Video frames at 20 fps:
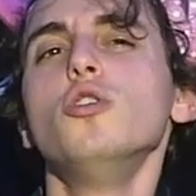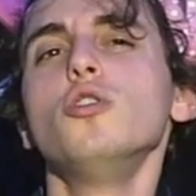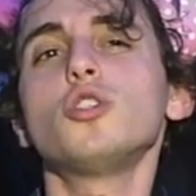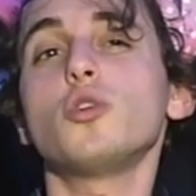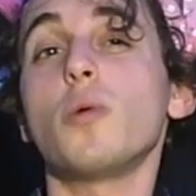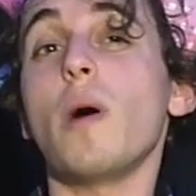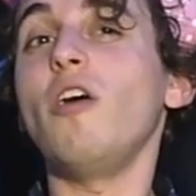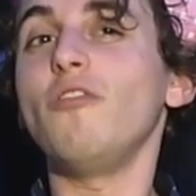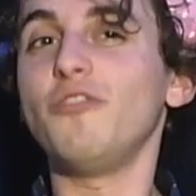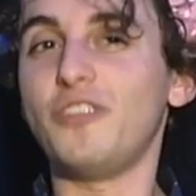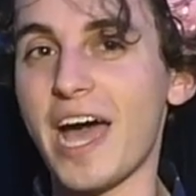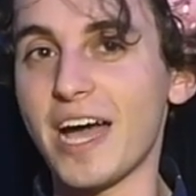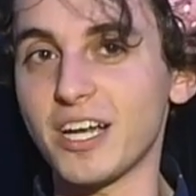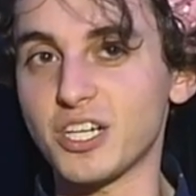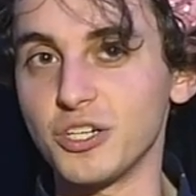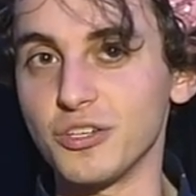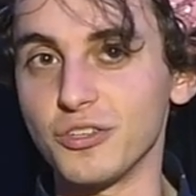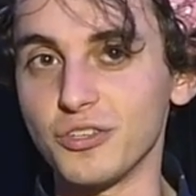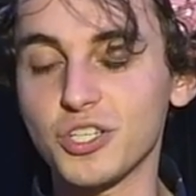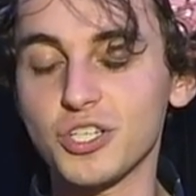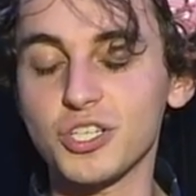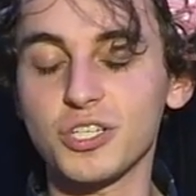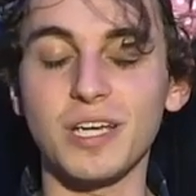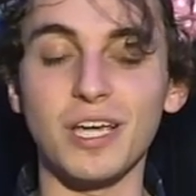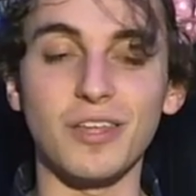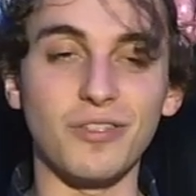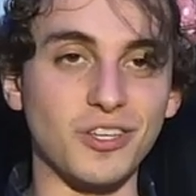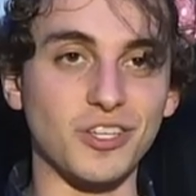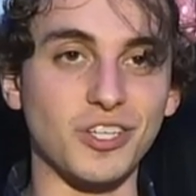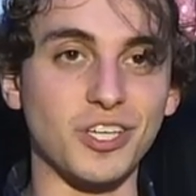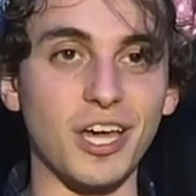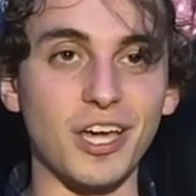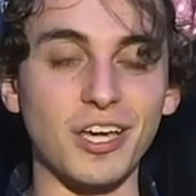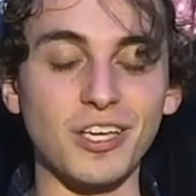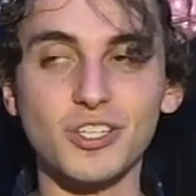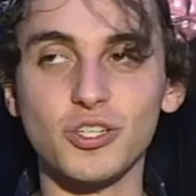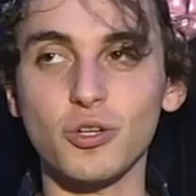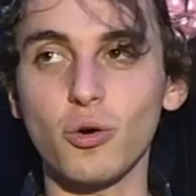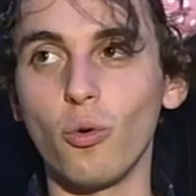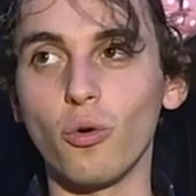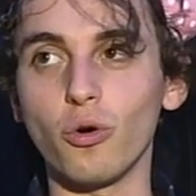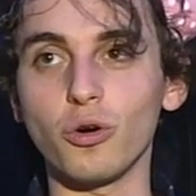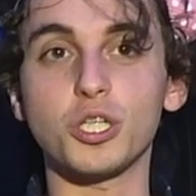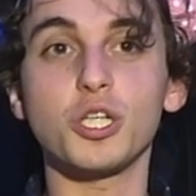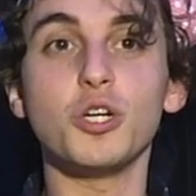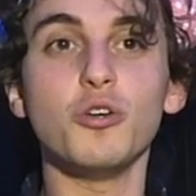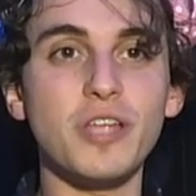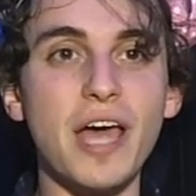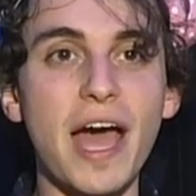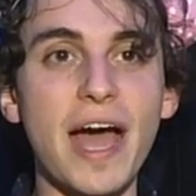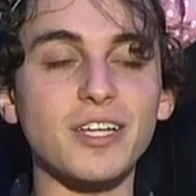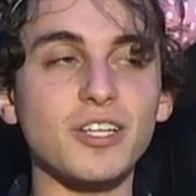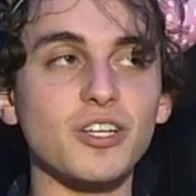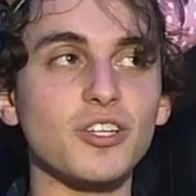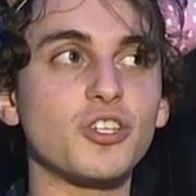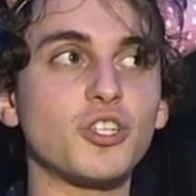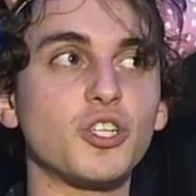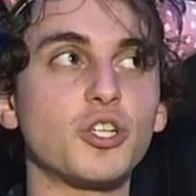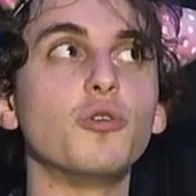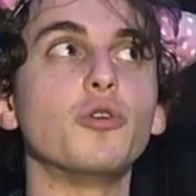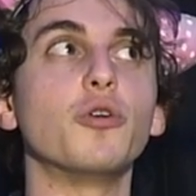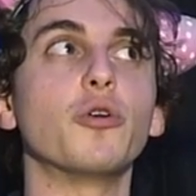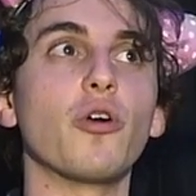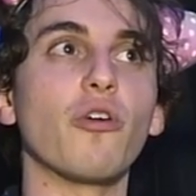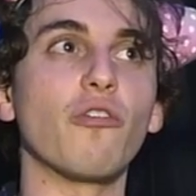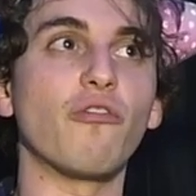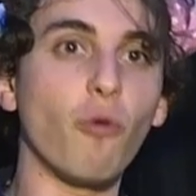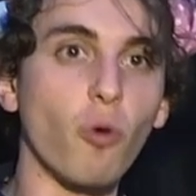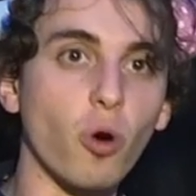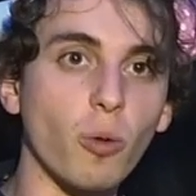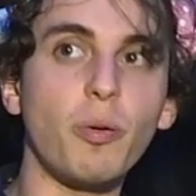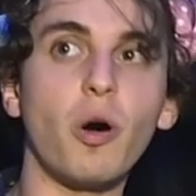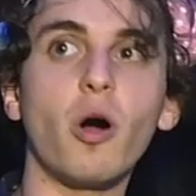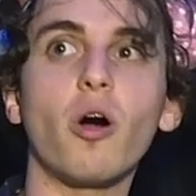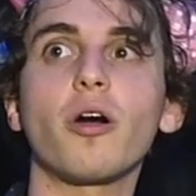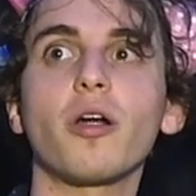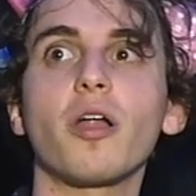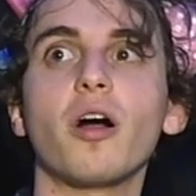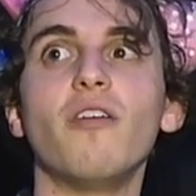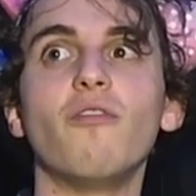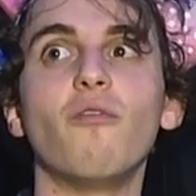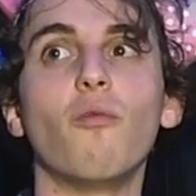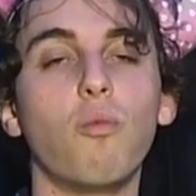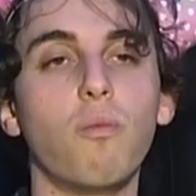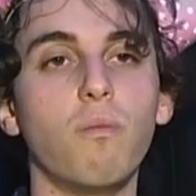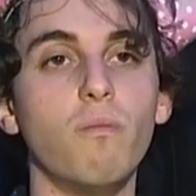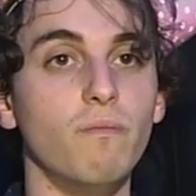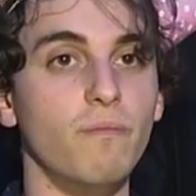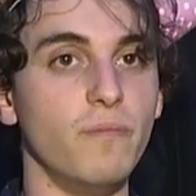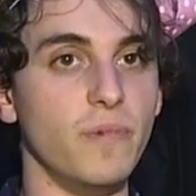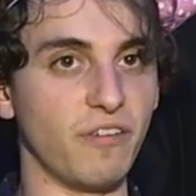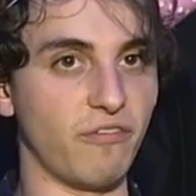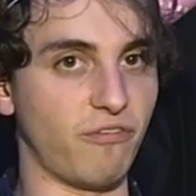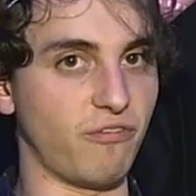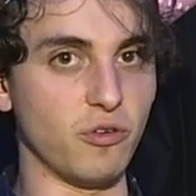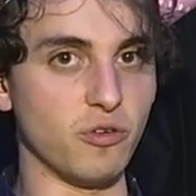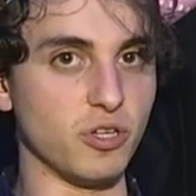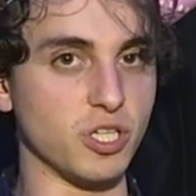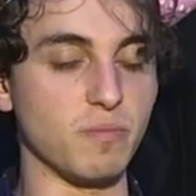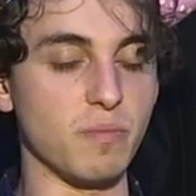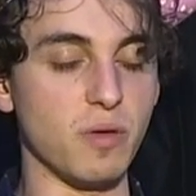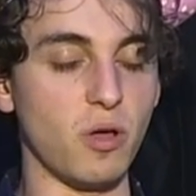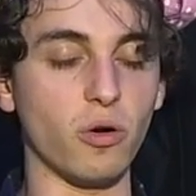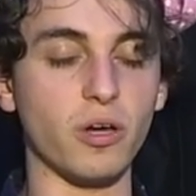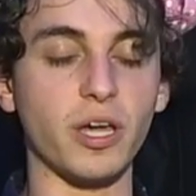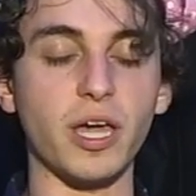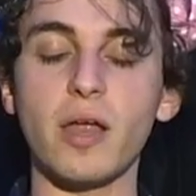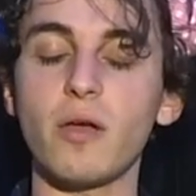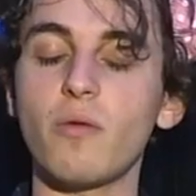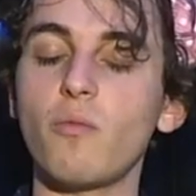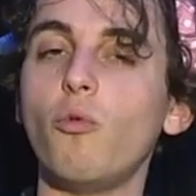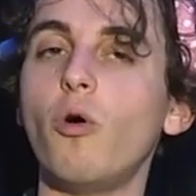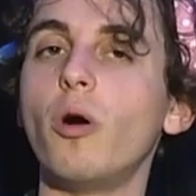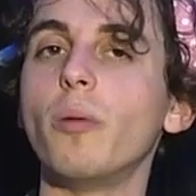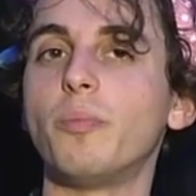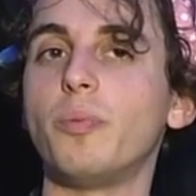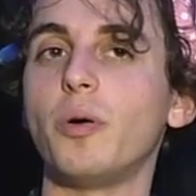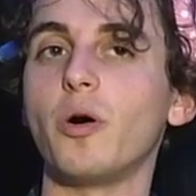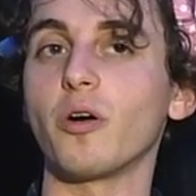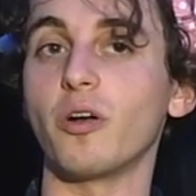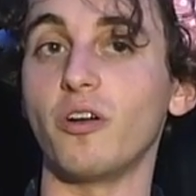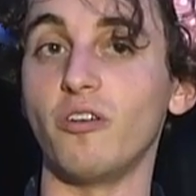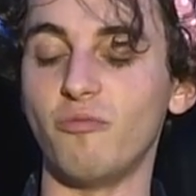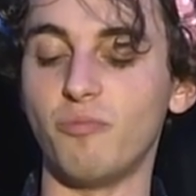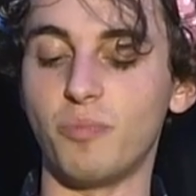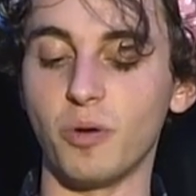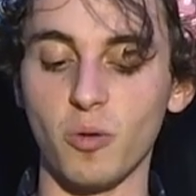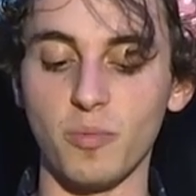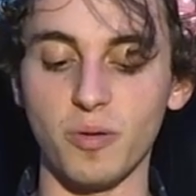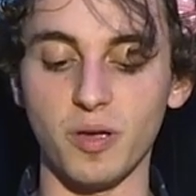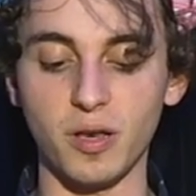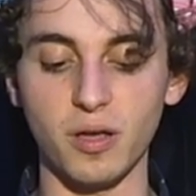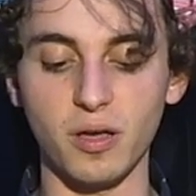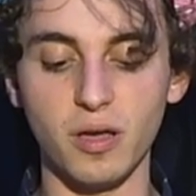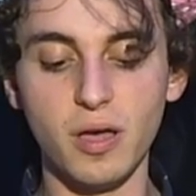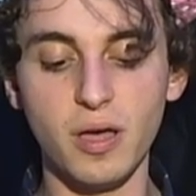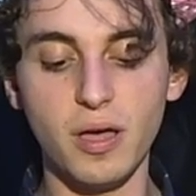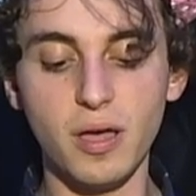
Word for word: twelve dashes in this case, or two dashes to your four part of infused milk and one part of bourbon.